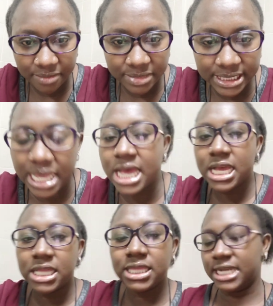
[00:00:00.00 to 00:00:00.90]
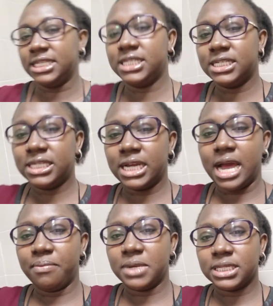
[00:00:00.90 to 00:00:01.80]
za mse, then cheating
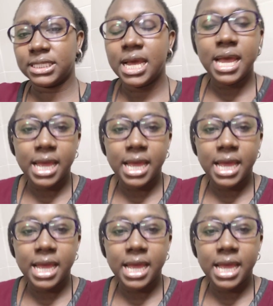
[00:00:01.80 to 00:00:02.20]
happens.